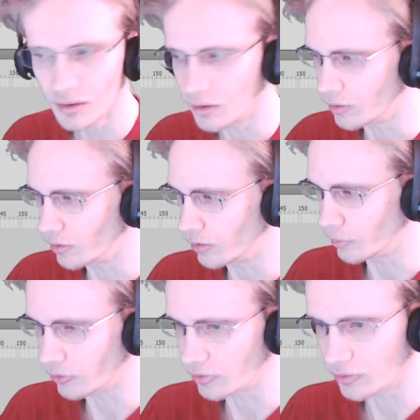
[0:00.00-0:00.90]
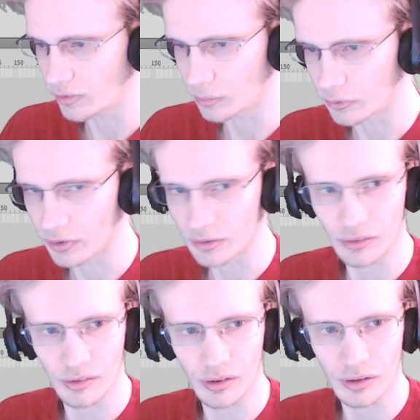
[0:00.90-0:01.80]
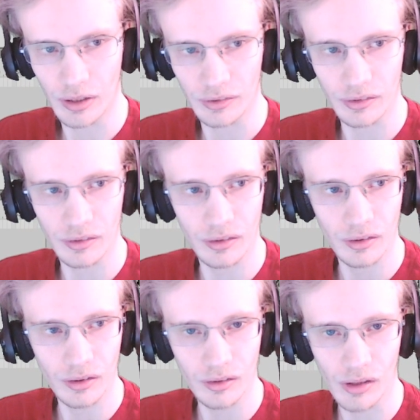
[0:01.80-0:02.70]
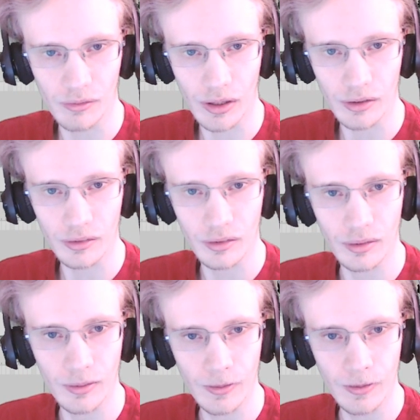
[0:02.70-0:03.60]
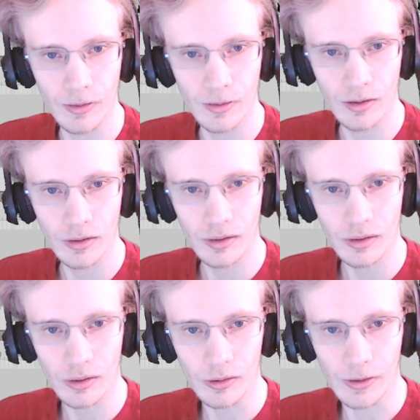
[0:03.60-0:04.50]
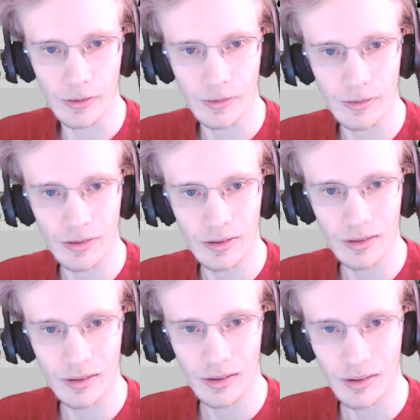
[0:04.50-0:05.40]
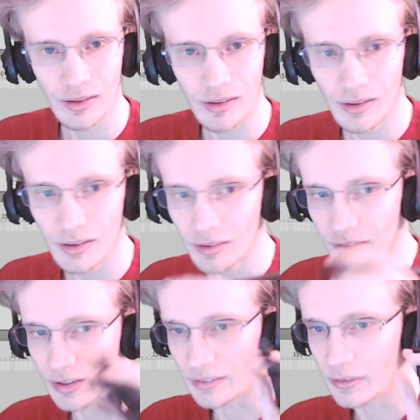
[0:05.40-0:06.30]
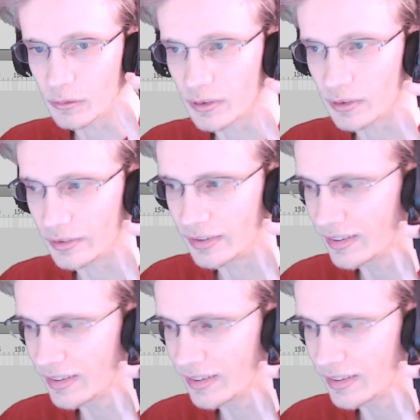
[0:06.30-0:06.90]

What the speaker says: And then let me just double check to see. Yes, save as. Okay. Okay, I think we're good.